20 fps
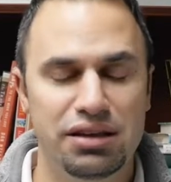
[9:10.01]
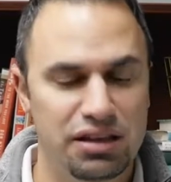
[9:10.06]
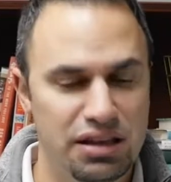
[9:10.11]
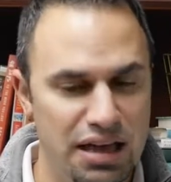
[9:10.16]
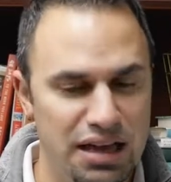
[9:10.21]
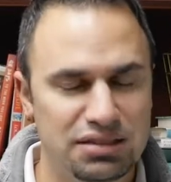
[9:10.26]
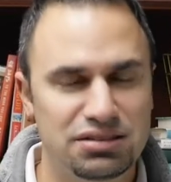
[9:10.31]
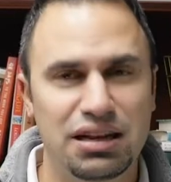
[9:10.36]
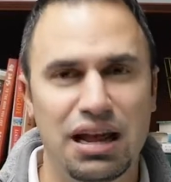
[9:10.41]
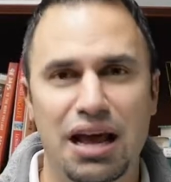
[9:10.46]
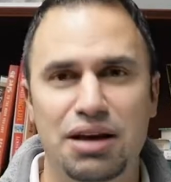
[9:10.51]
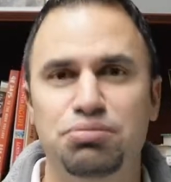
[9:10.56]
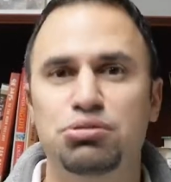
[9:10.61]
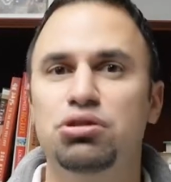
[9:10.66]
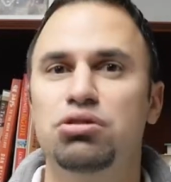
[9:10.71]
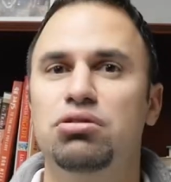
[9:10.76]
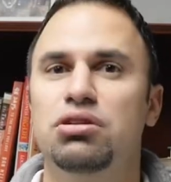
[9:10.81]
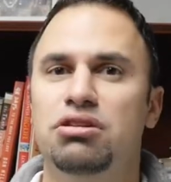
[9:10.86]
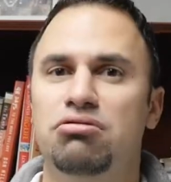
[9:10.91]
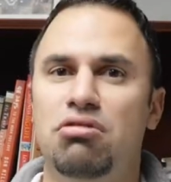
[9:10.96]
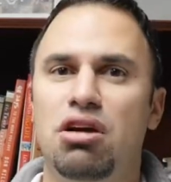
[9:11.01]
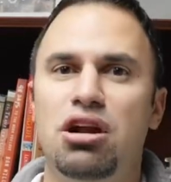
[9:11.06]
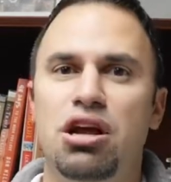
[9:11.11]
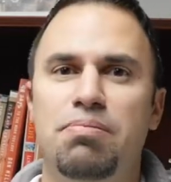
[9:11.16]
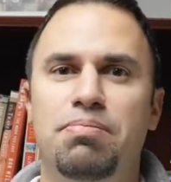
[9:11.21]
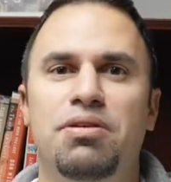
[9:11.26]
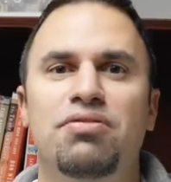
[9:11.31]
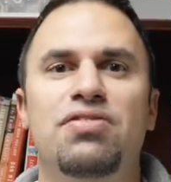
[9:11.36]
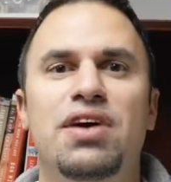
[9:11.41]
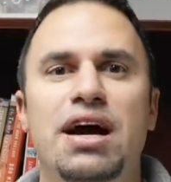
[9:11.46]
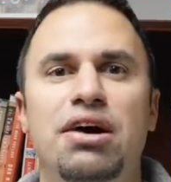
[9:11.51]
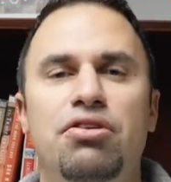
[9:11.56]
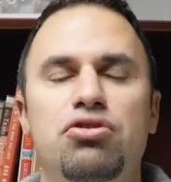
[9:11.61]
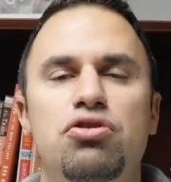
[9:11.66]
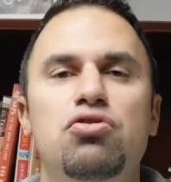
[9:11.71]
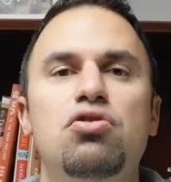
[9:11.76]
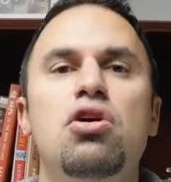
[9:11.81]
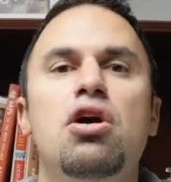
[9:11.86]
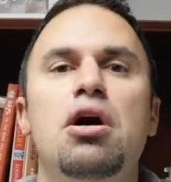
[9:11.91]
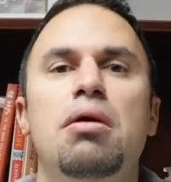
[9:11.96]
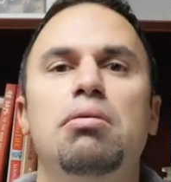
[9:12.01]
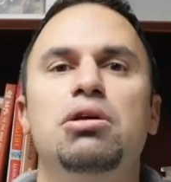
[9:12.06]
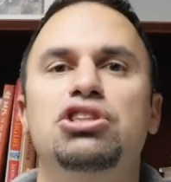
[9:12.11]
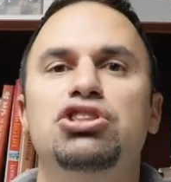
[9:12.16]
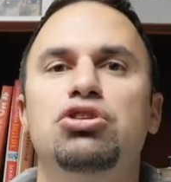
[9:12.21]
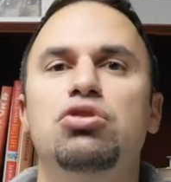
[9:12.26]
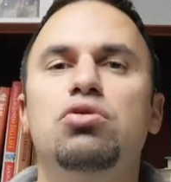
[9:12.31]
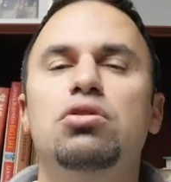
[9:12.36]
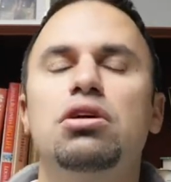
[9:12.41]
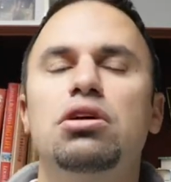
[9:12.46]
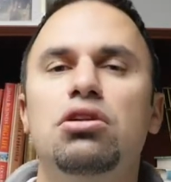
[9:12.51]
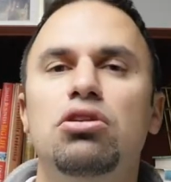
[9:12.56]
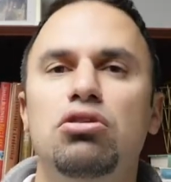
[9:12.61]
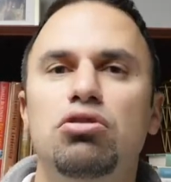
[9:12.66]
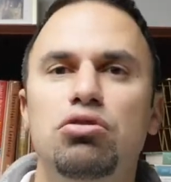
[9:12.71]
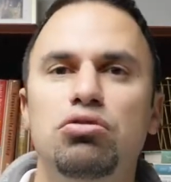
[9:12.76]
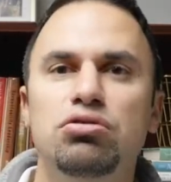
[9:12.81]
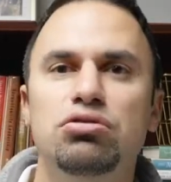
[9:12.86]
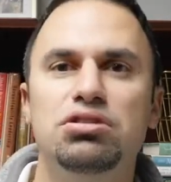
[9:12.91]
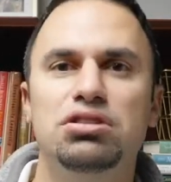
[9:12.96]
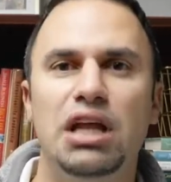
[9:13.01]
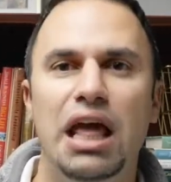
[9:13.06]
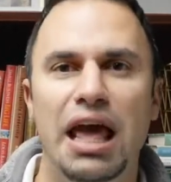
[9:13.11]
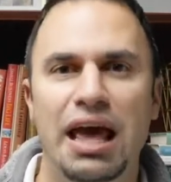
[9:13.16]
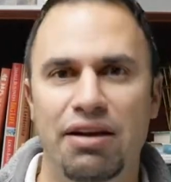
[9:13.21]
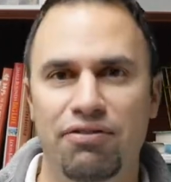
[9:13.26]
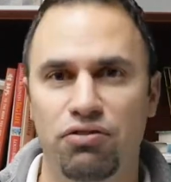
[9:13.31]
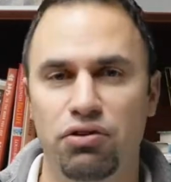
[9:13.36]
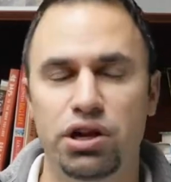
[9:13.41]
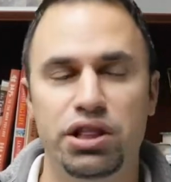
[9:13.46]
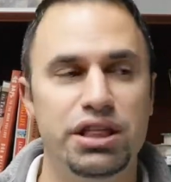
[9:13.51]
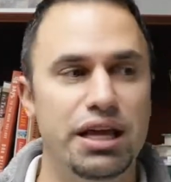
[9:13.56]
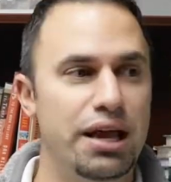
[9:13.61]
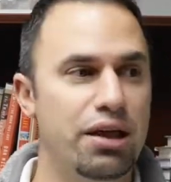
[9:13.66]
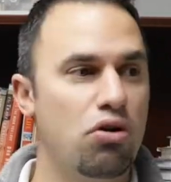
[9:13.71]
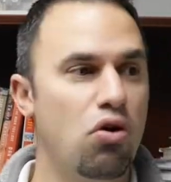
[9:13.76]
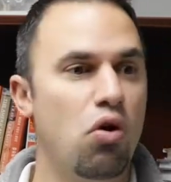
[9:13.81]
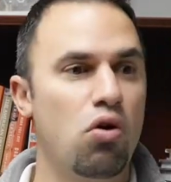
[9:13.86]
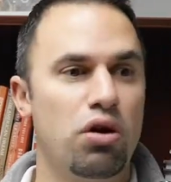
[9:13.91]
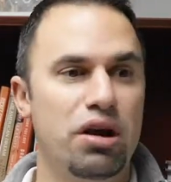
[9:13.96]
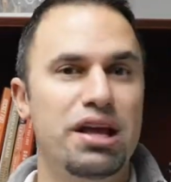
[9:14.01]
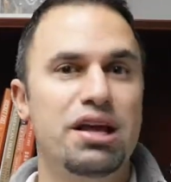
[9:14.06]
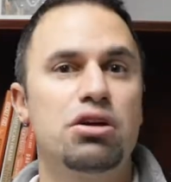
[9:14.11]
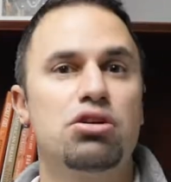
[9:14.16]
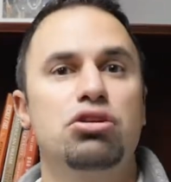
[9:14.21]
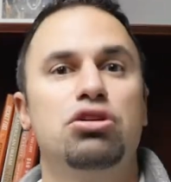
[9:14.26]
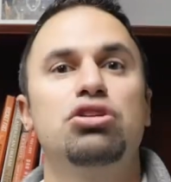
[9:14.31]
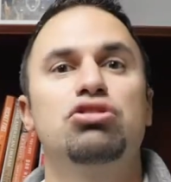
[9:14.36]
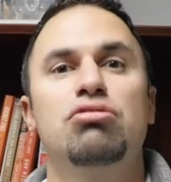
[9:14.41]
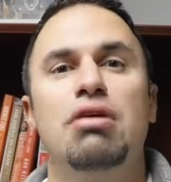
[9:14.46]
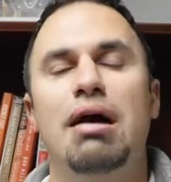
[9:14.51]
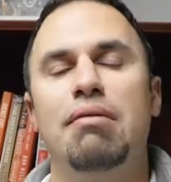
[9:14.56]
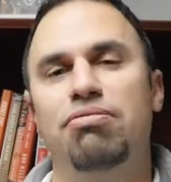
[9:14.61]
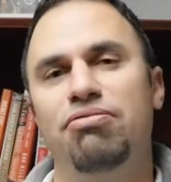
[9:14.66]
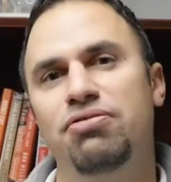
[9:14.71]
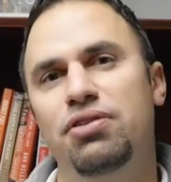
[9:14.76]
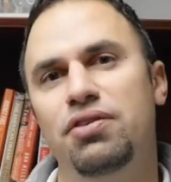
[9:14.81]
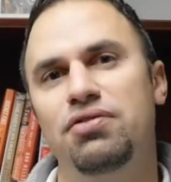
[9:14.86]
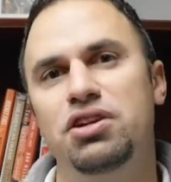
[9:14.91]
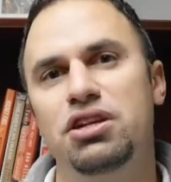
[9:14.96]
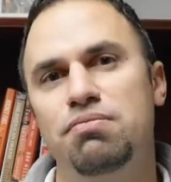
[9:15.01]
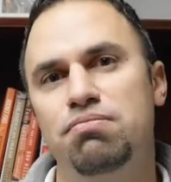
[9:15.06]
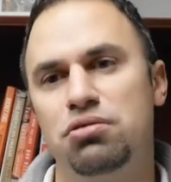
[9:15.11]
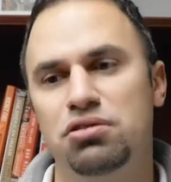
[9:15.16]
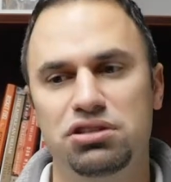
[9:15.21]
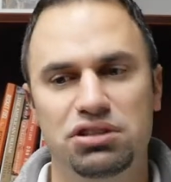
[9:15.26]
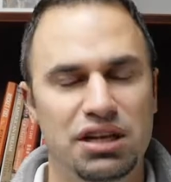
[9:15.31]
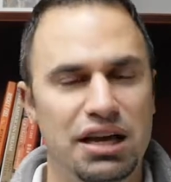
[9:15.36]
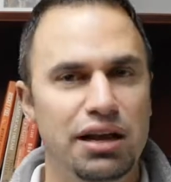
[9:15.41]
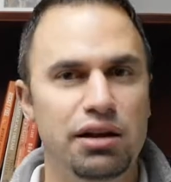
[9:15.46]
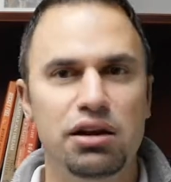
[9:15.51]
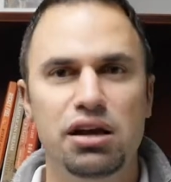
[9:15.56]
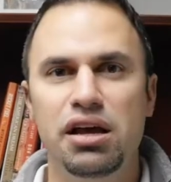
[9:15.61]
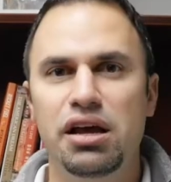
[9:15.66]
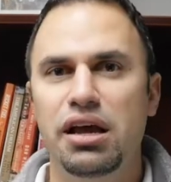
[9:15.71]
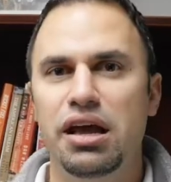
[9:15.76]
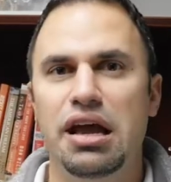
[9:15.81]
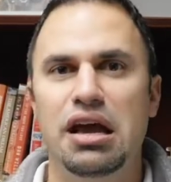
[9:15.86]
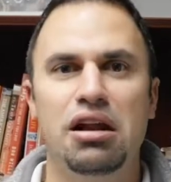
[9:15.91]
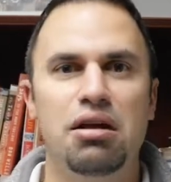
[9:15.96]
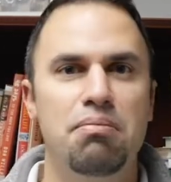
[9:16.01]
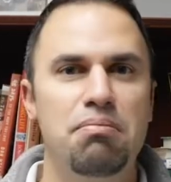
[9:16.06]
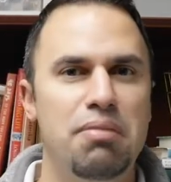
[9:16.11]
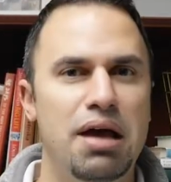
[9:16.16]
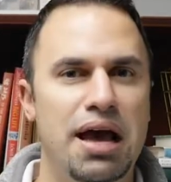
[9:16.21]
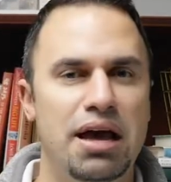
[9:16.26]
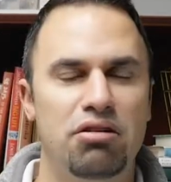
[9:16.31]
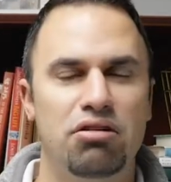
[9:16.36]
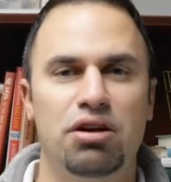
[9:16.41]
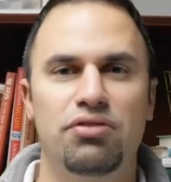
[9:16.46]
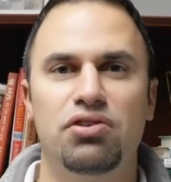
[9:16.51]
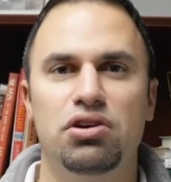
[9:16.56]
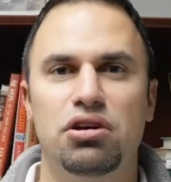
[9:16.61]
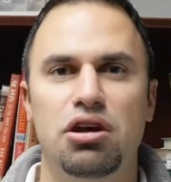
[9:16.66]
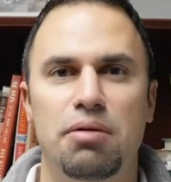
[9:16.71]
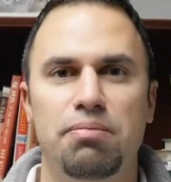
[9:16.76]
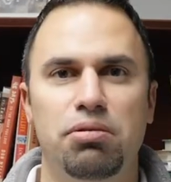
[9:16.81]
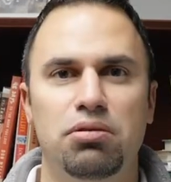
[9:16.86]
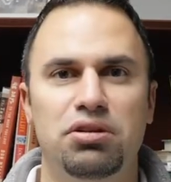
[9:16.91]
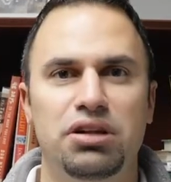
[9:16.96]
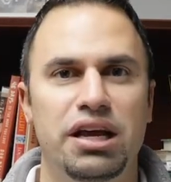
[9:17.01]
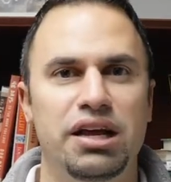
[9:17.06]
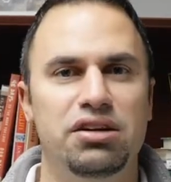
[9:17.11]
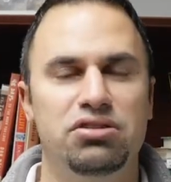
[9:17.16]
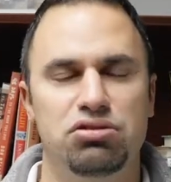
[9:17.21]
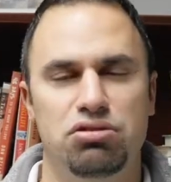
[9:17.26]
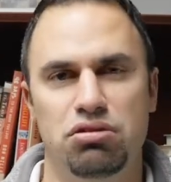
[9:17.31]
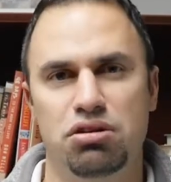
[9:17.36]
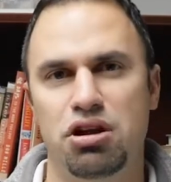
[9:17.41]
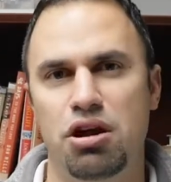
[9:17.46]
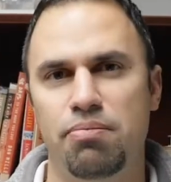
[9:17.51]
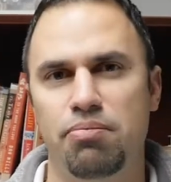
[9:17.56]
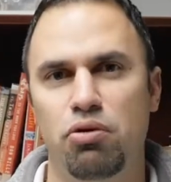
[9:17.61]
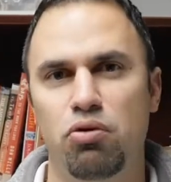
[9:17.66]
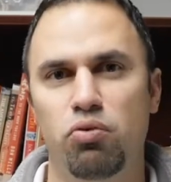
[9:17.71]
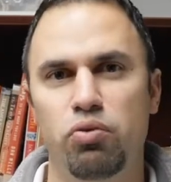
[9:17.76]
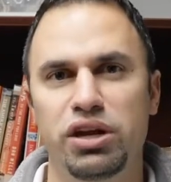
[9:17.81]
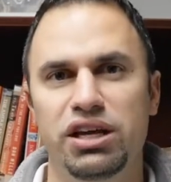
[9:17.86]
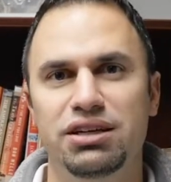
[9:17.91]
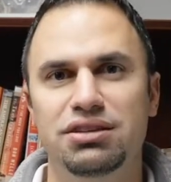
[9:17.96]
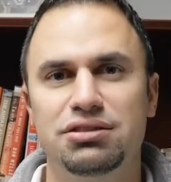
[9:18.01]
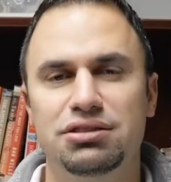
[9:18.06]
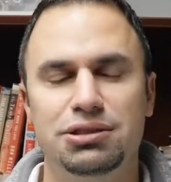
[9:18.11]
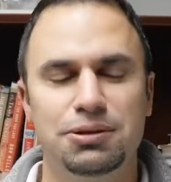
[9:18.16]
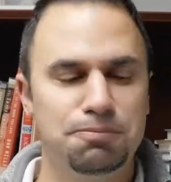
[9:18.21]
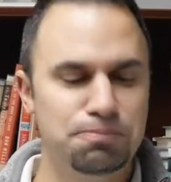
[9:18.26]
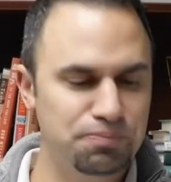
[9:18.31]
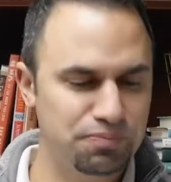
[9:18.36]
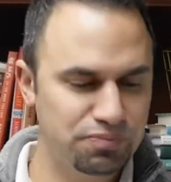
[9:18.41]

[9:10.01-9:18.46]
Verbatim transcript: yes, absolutely run up in value, but you could lose everything, or it could drop 50% in a matter of a couple days or a couple weeks.